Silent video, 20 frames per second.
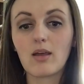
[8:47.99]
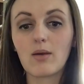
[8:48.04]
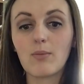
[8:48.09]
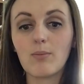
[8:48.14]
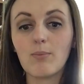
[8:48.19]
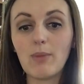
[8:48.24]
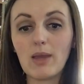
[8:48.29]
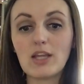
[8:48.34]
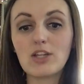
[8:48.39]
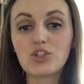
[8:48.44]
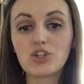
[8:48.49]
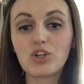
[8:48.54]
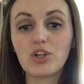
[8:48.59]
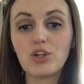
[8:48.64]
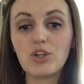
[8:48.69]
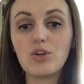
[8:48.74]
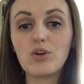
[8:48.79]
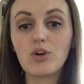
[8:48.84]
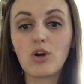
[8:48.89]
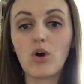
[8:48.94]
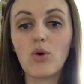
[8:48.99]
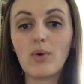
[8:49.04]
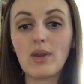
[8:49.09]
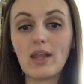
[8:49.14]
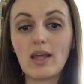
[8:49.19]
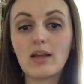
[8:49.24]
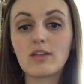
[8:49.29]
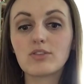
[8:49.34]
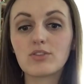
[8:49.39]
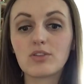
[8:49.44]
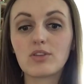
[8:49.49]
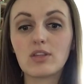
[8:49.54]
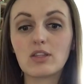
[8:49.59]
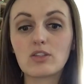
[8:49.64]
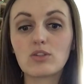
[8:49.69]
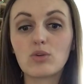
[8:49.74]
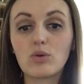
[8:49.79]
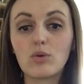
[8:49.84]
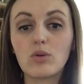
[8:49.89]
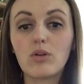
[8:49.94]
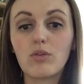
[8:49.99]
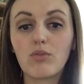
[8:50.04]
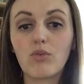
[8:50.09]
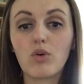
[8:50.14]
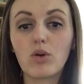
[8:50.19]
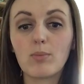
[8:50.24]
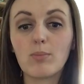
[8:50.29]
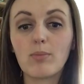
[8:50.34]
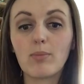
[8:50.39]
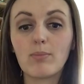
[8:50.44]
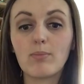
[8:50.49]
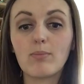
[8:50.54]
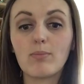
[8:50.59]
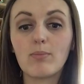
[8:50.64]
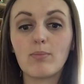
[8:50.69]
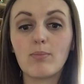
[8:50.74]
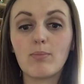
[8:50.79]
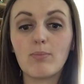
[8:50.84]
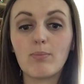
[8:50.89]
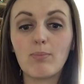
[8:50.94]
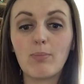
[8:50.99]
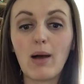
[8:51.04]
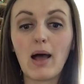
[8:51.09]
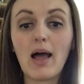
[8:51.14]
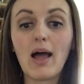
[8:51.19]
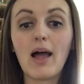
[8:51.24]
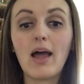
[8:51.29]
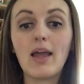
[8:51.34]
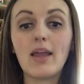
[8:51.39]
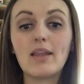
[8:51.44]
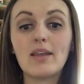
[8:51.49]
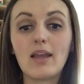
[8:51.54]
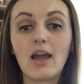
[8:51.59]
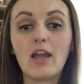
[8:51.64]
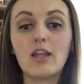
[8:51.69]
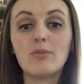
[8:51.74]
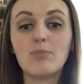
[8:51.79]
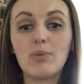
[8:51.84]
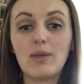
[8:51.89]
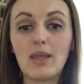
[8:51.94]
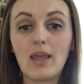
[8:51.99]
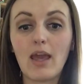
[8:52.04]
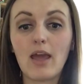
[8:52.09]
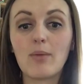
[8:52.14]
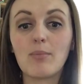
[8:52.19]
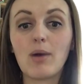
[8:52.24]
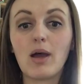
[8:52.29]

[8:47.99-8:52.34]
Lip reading: Make sure you go and answer this Google form by 9 p.m.